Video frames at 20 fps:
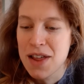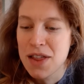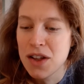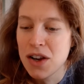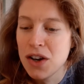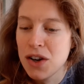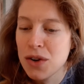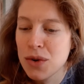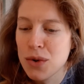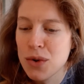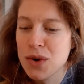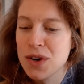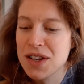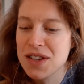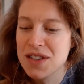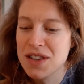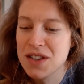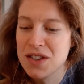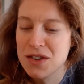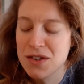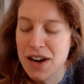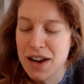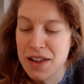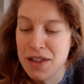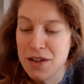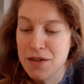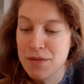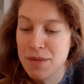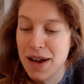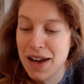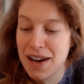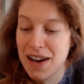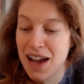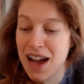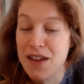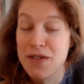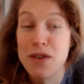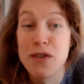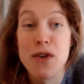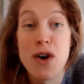The Lord is the strength of my
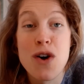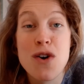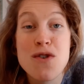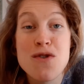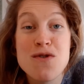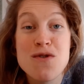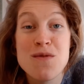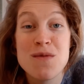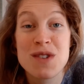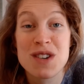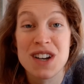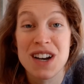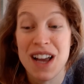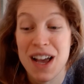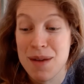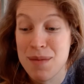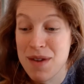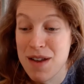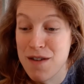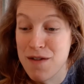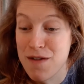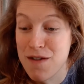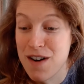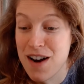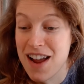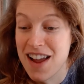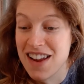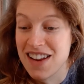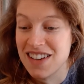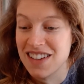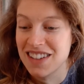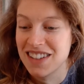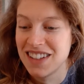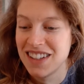life. Of whom shall I be afraid?